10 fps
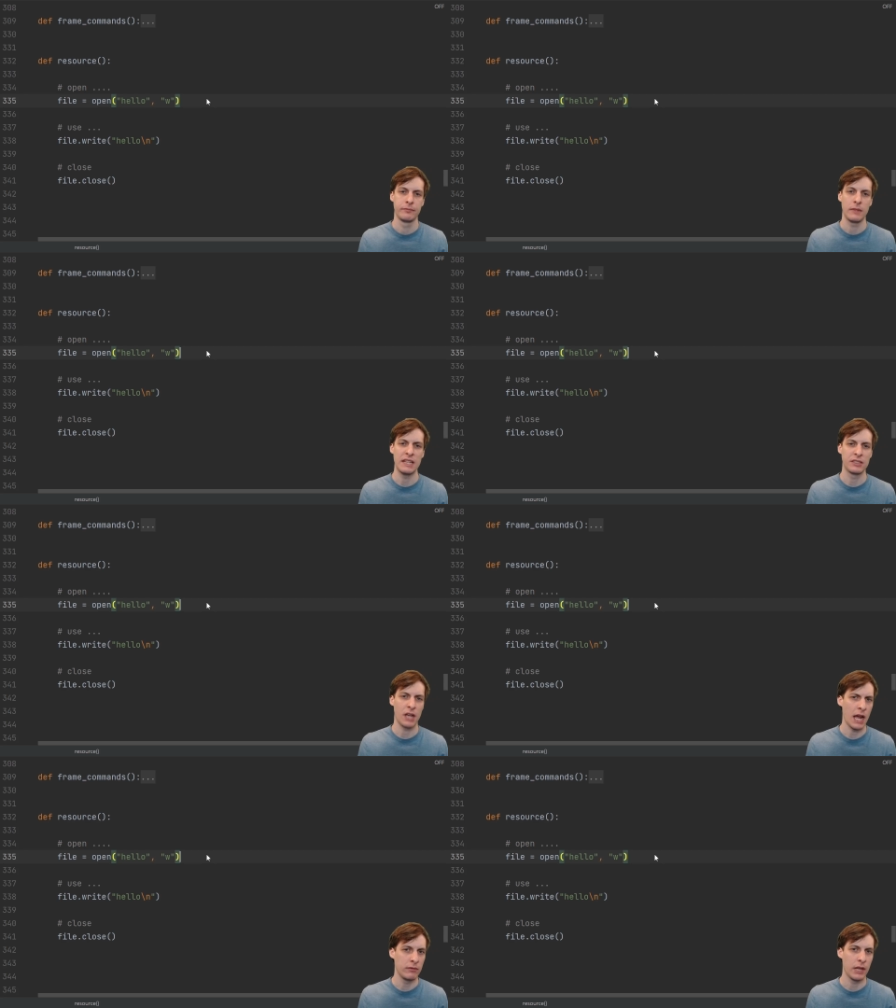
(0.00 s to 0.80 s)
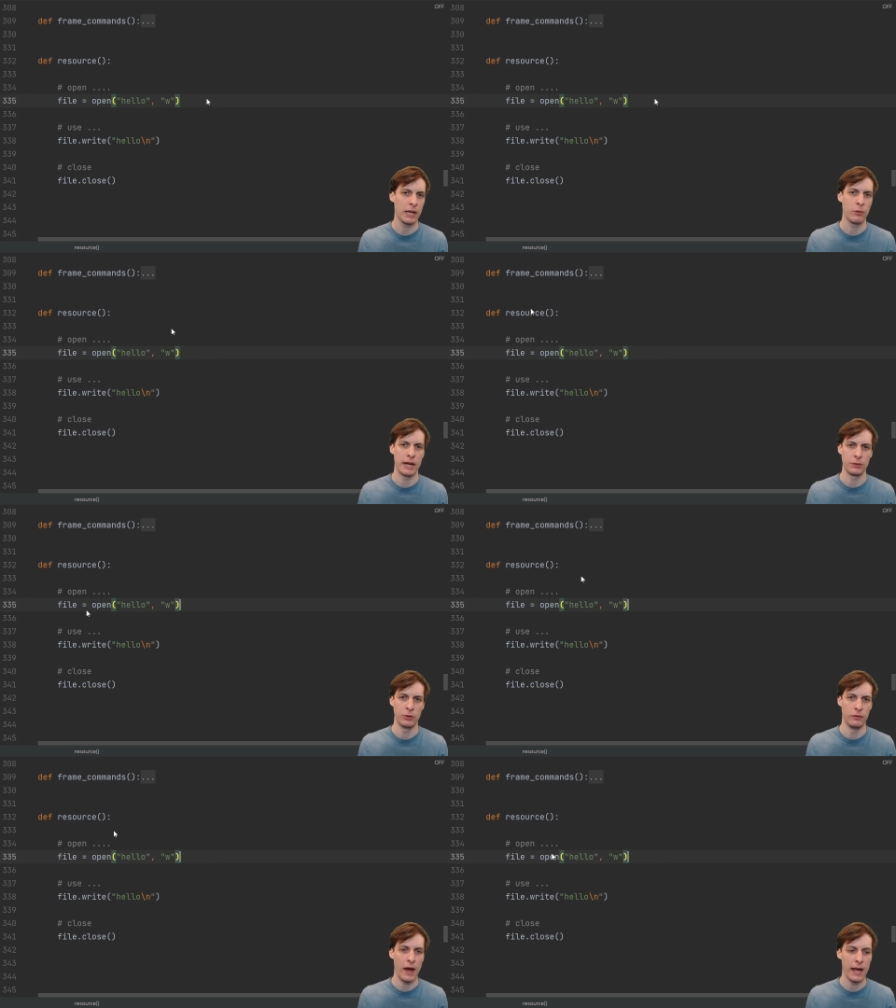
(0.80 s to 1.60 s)
It's kind of like writing to
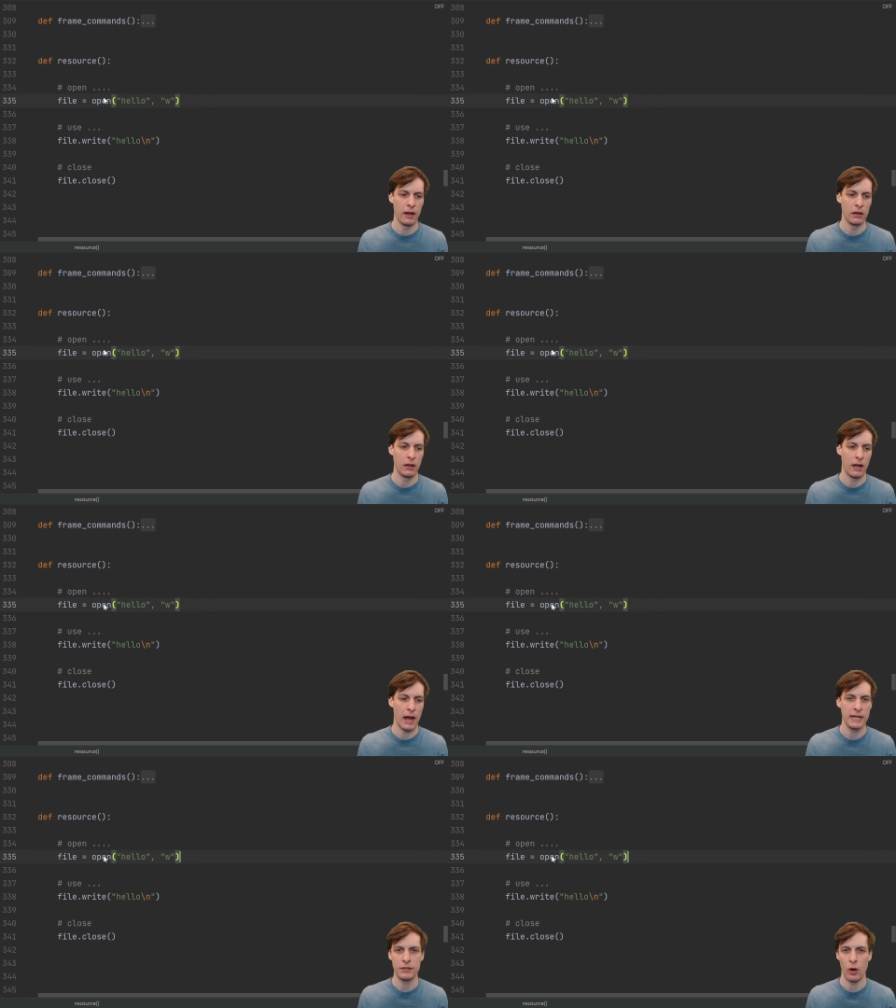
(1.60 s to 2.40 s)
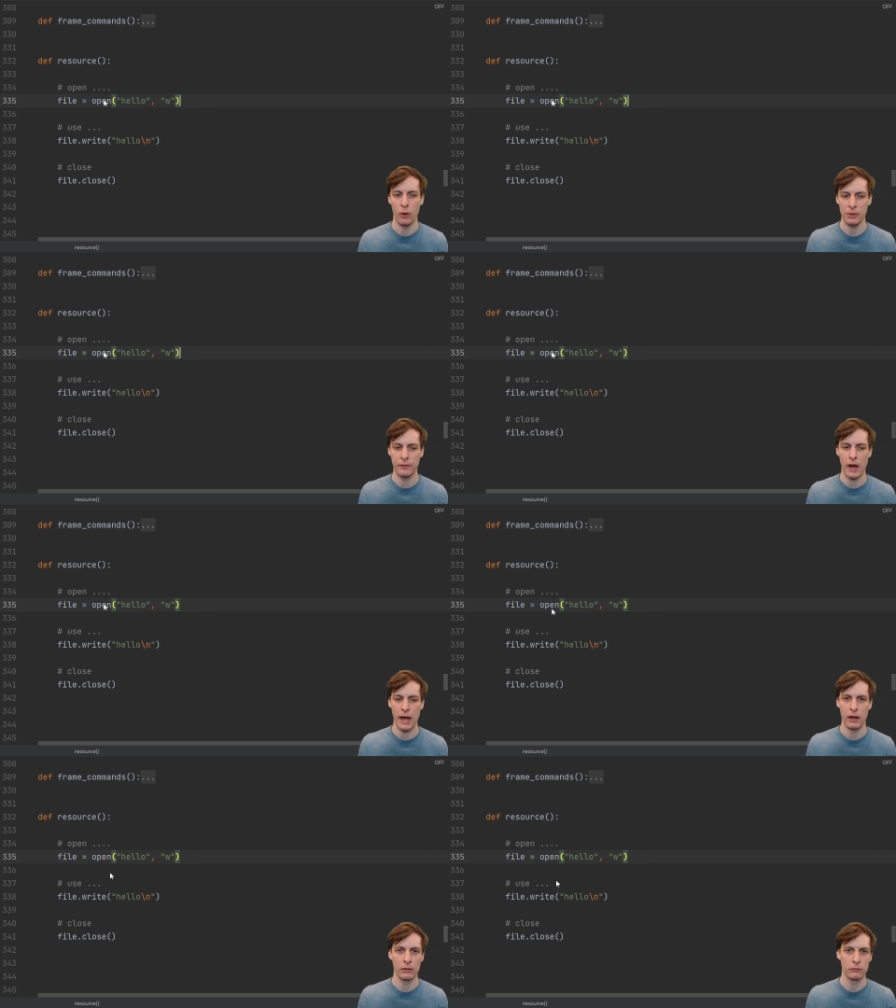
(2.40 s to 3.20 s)
a file. I need to open the
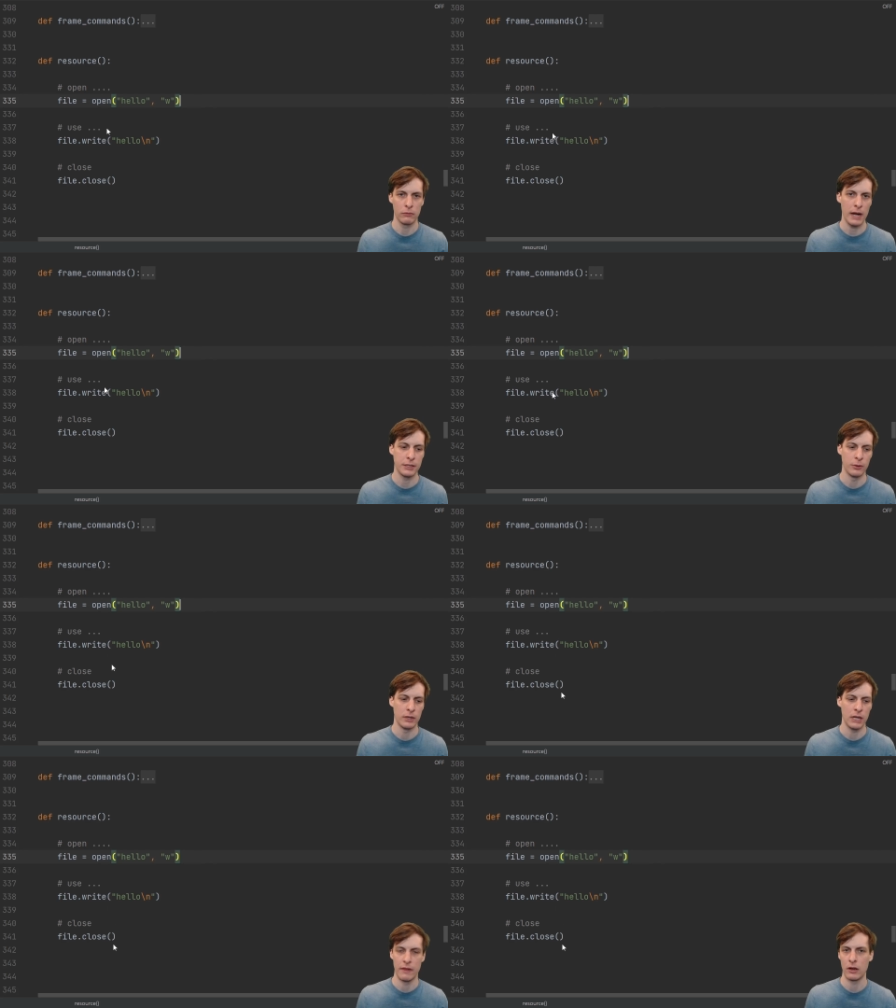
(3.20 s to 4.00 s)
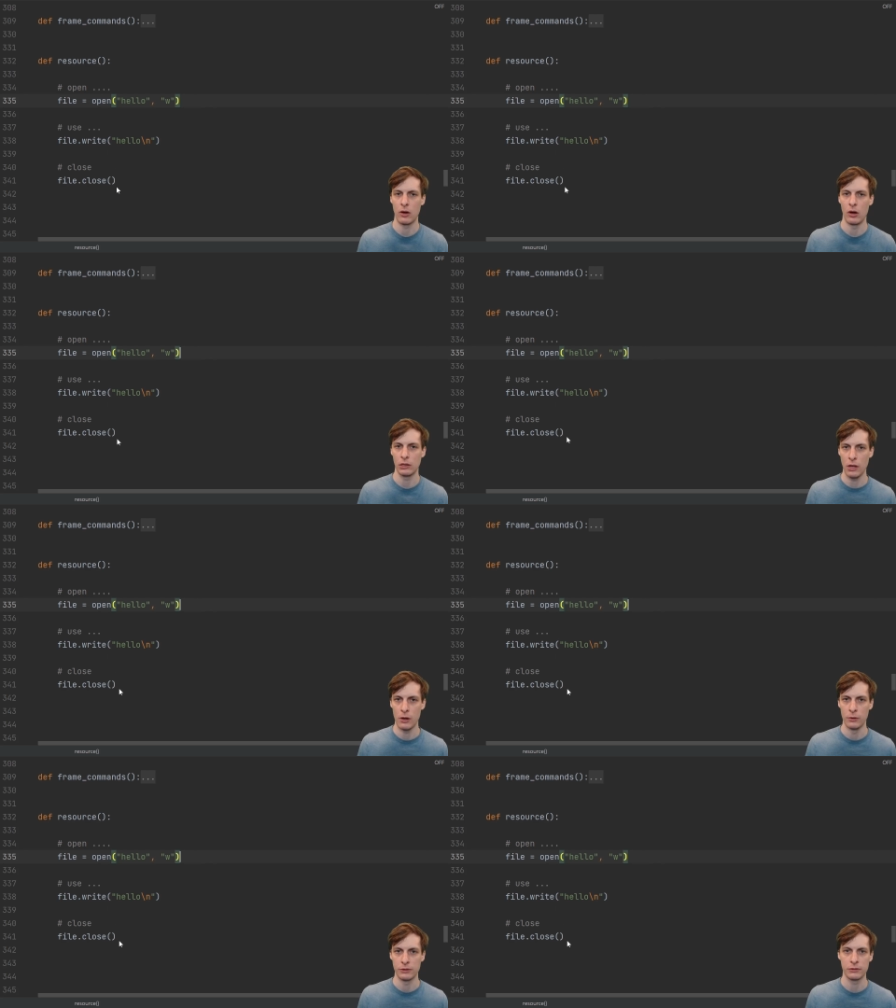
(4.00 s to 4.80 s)
file, write to it, and then call
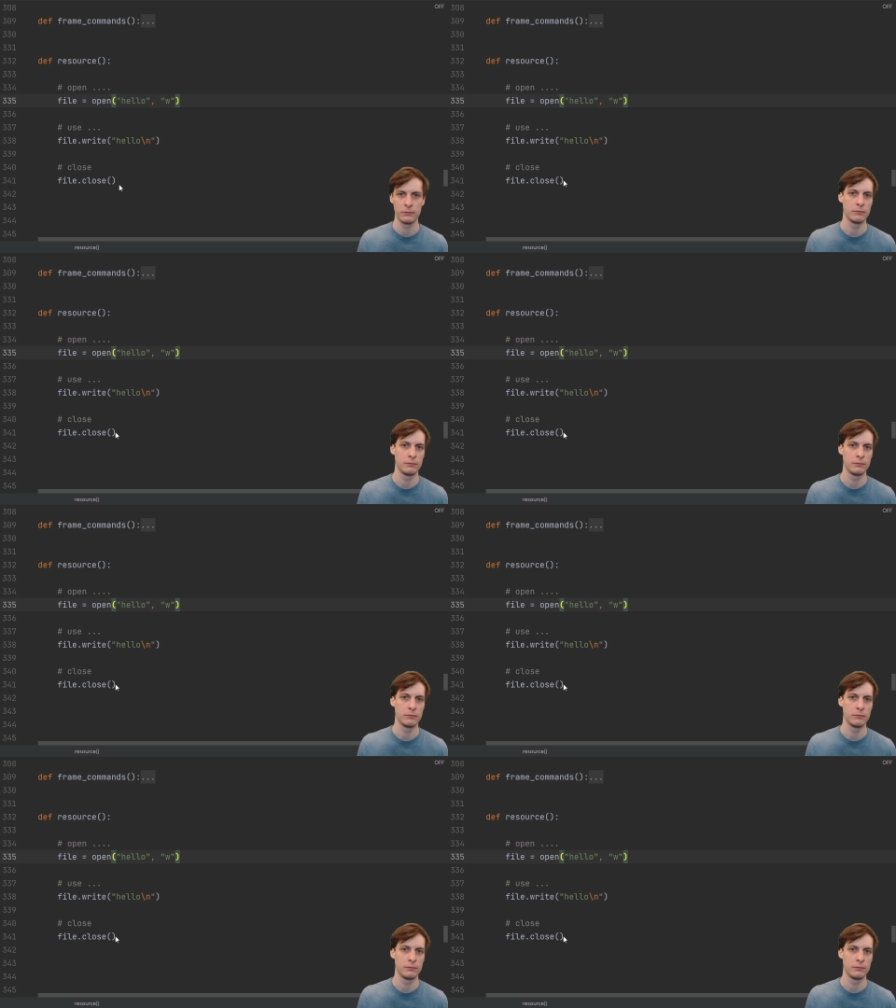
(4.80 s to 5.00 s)
close.